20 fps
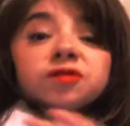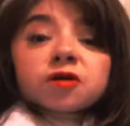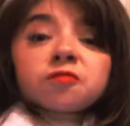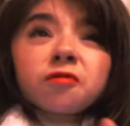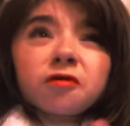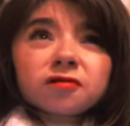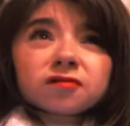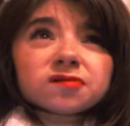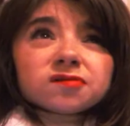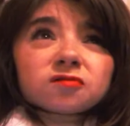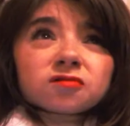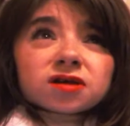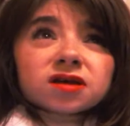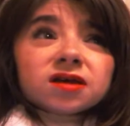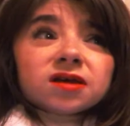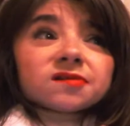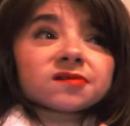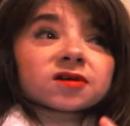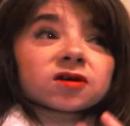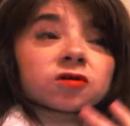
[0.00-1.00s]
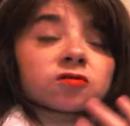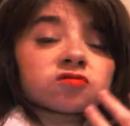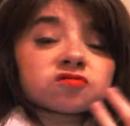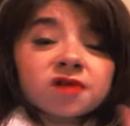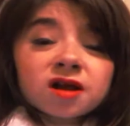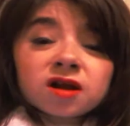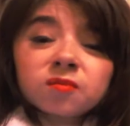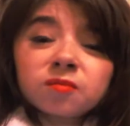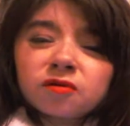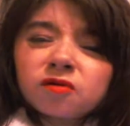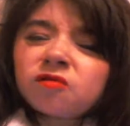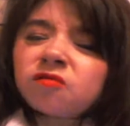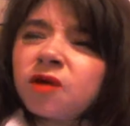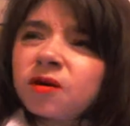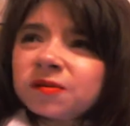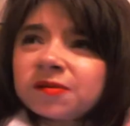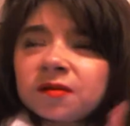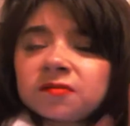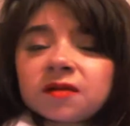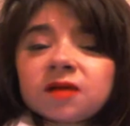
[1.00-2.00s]
The overall story is incredible.
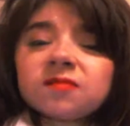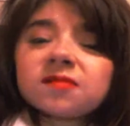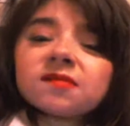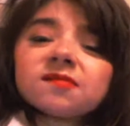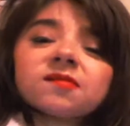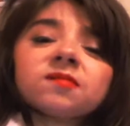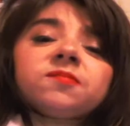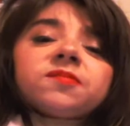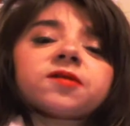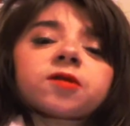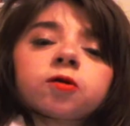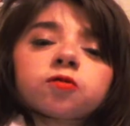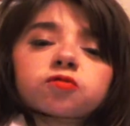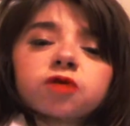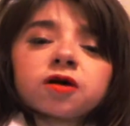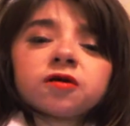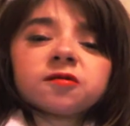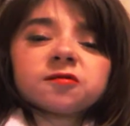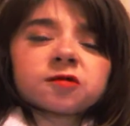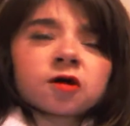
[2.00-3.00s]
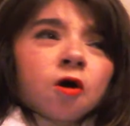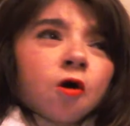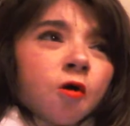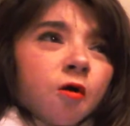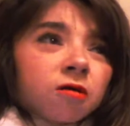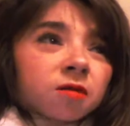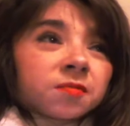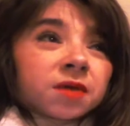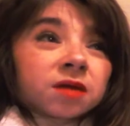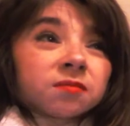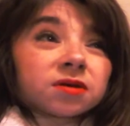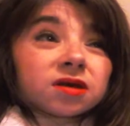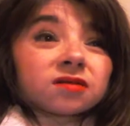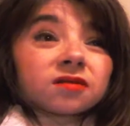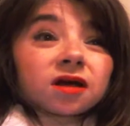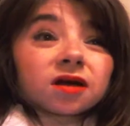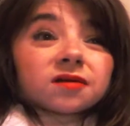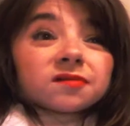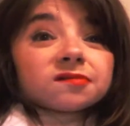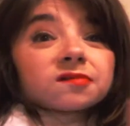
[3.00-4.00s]
While sometimes it seems a little rushed, or maybe
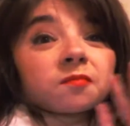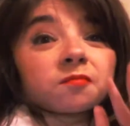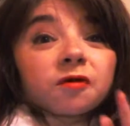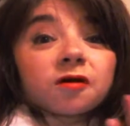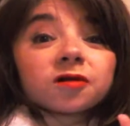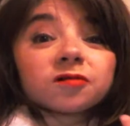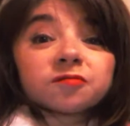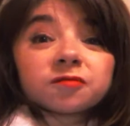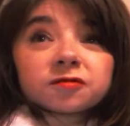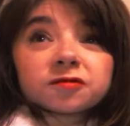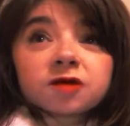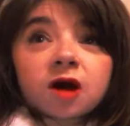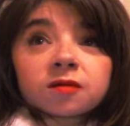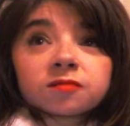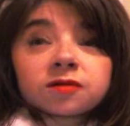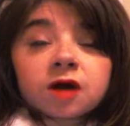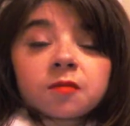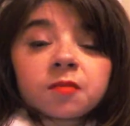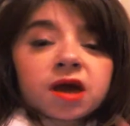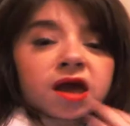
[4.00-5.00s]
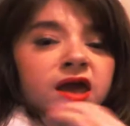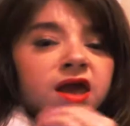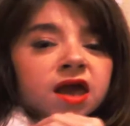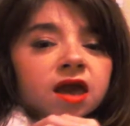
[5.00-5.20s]
like some parts were chopped up,